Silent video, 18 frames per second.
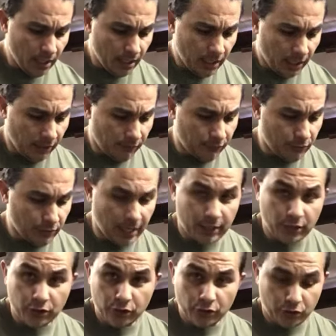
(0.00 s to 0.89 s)
If you're
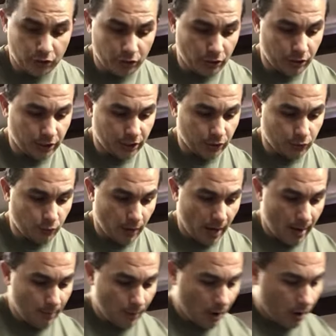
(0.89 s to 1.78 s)
not too sure, just
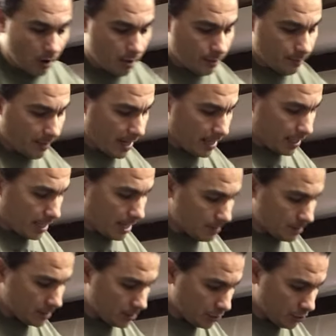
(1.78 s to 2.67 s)
grab all the main
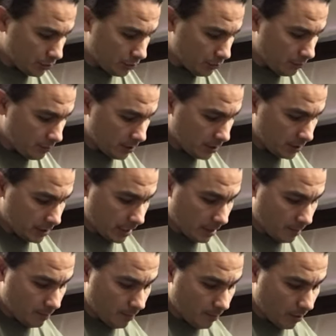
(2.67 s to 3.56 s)
caps as you take
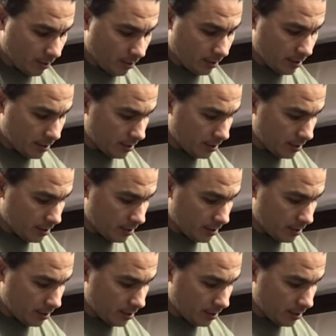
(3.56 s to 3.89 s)
them apart.